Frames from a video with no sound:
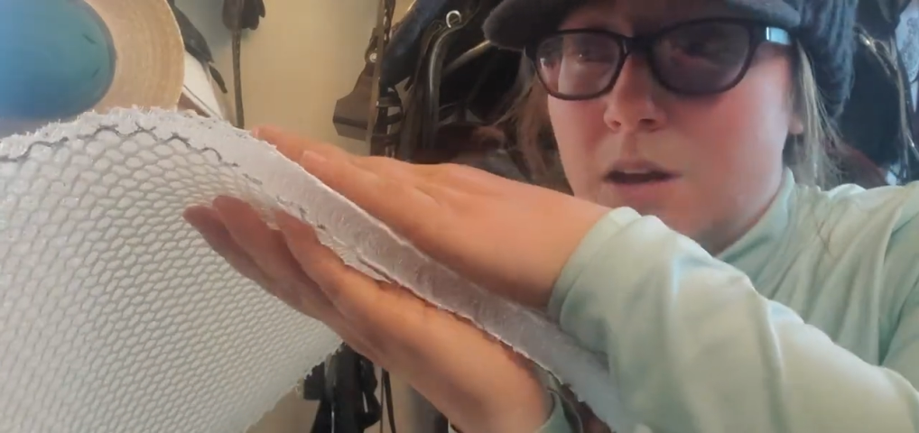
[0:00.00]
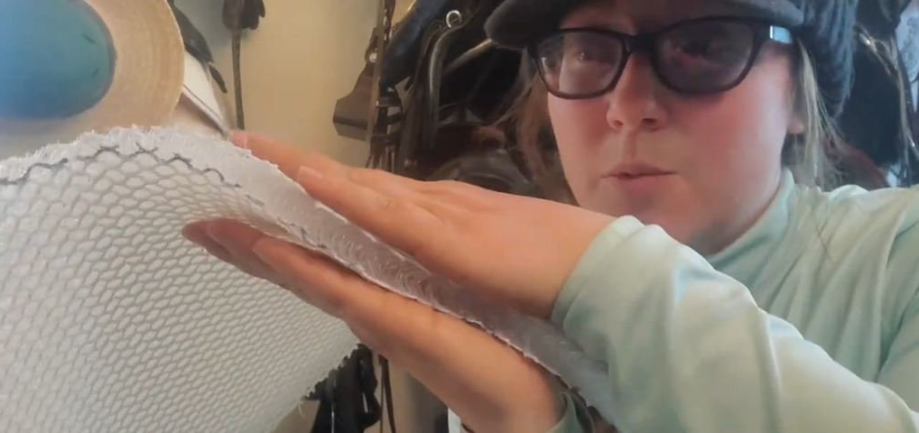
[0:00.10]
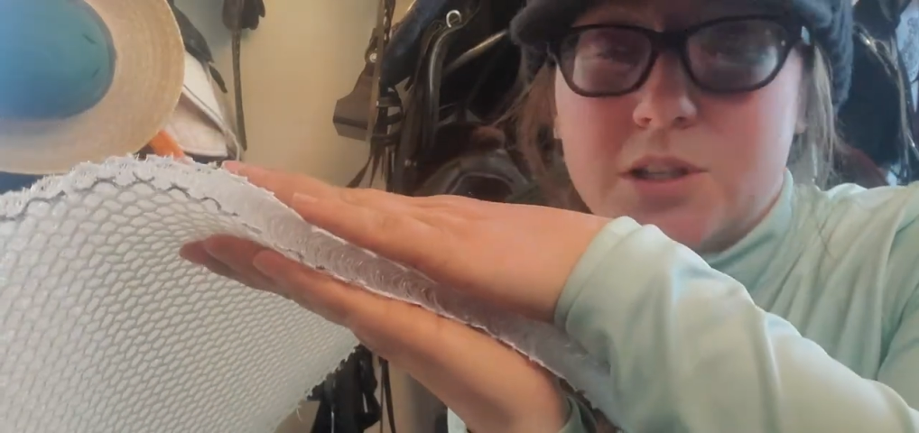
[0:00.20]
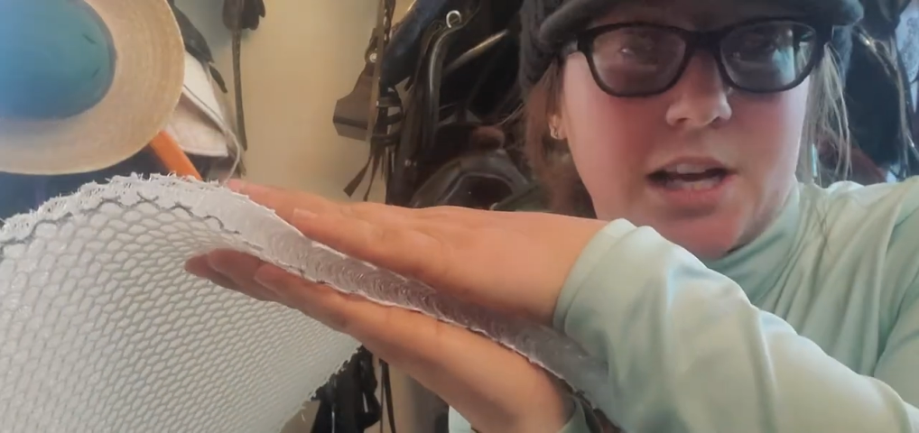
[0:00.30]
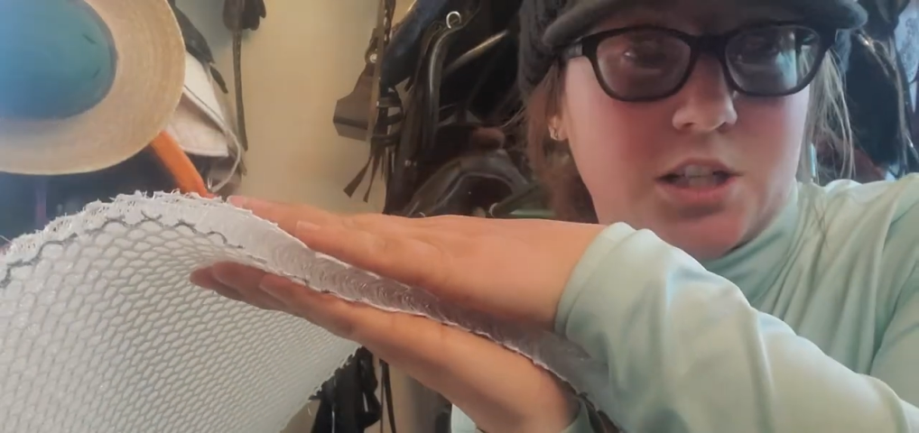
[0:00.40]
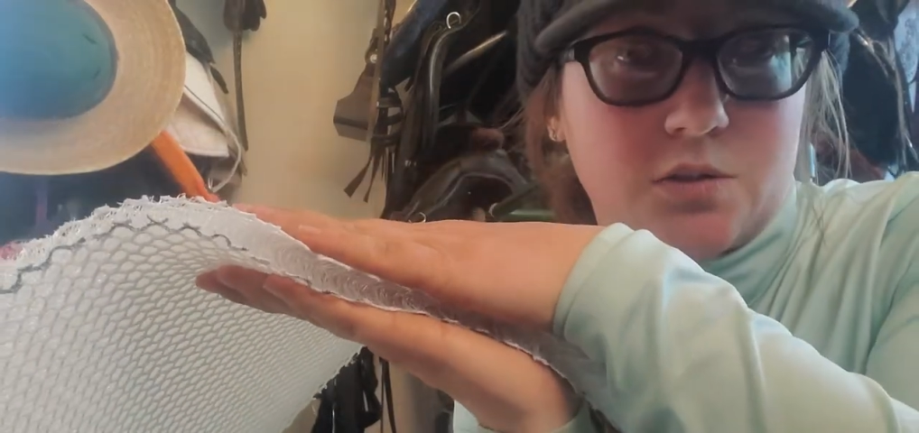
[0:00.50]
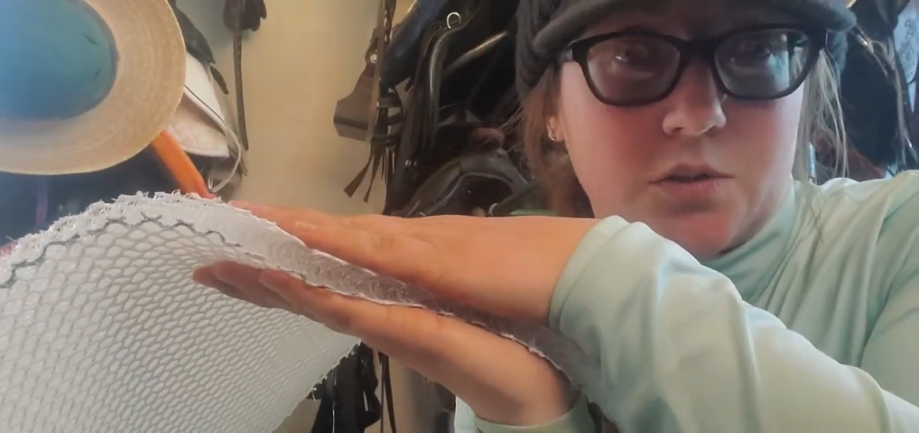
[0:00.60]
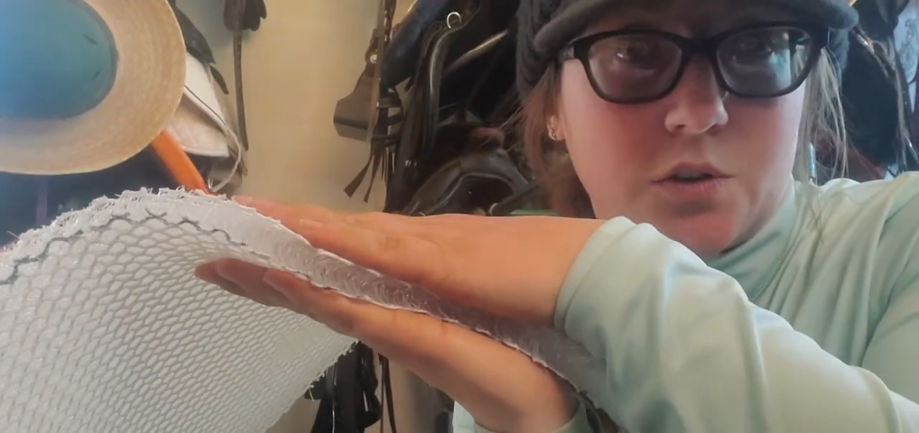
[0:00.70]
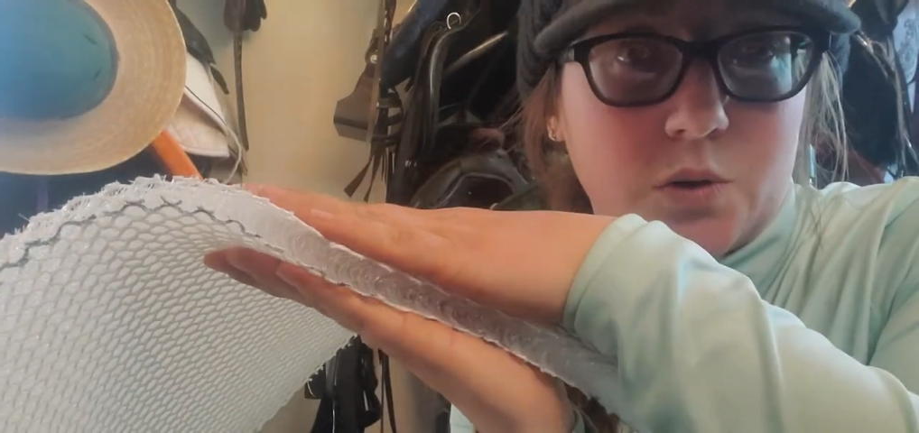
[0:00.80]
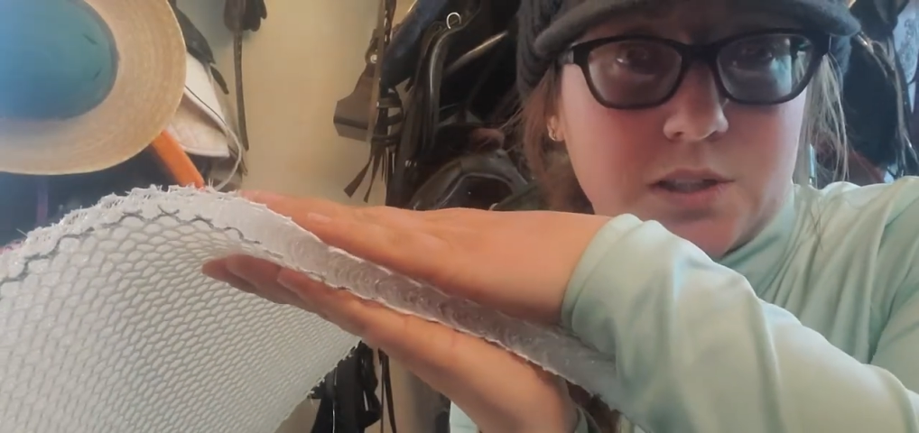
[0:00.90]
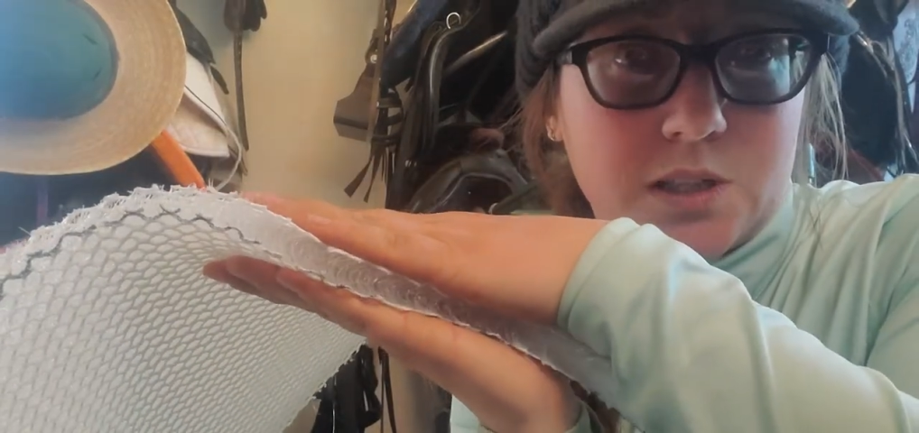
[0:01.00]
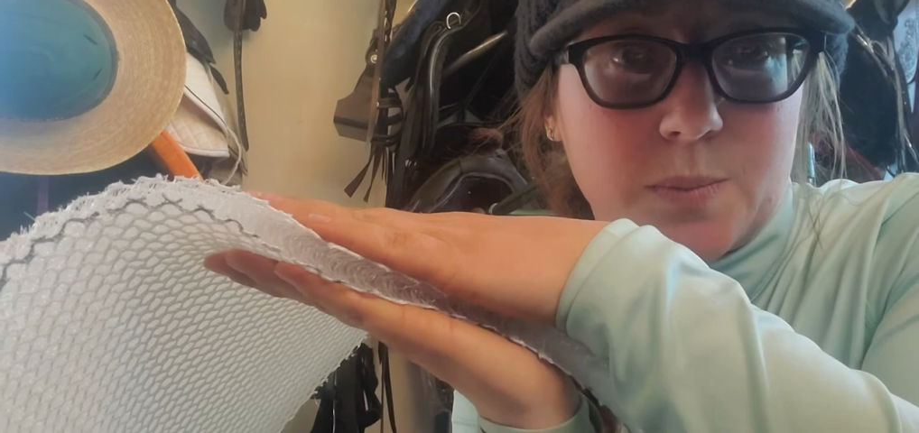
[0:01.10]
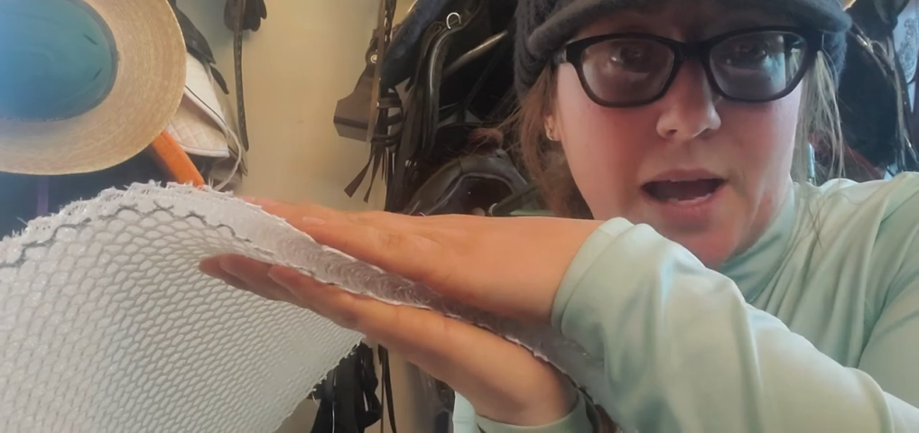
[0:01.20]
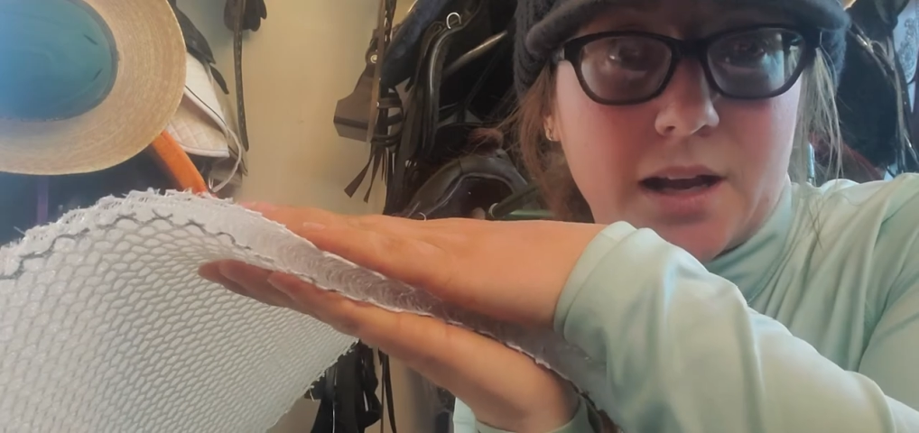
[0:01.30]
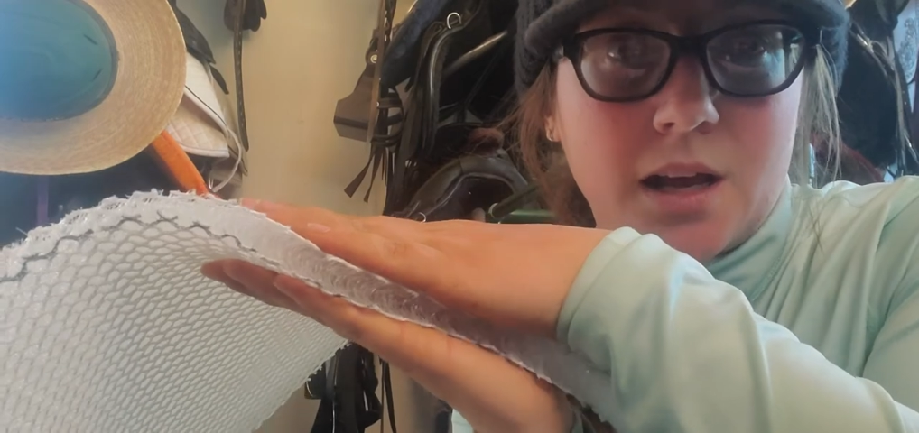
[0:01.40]
protection for the horse's
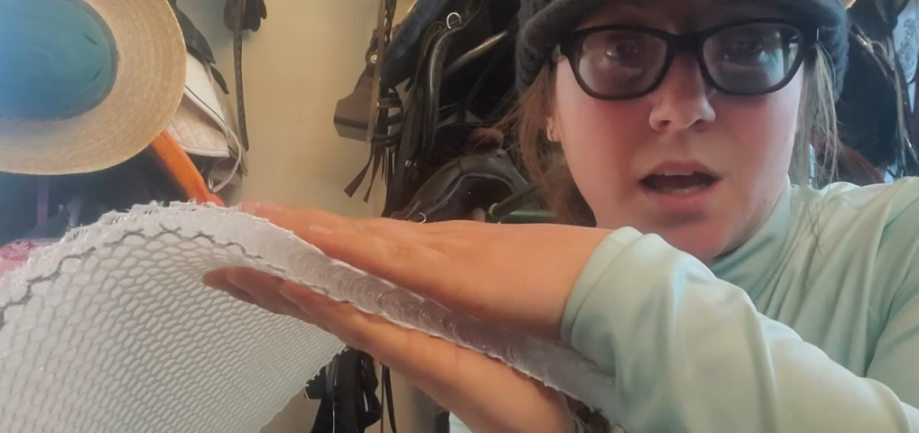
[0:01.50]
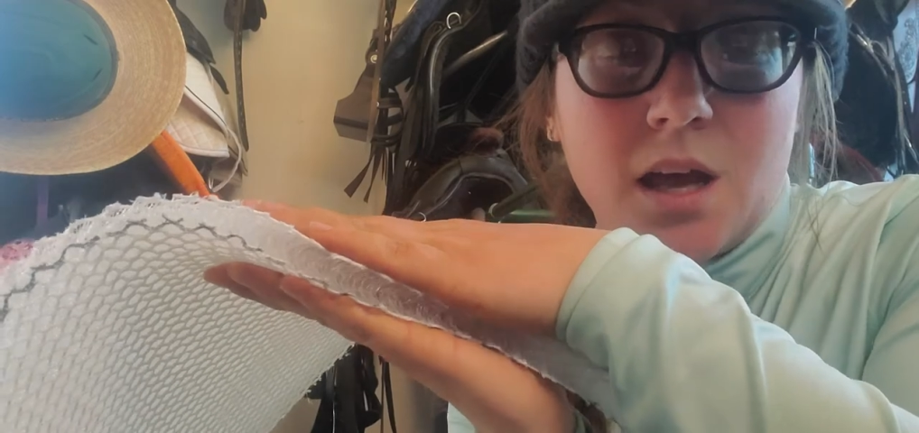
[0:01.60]
back.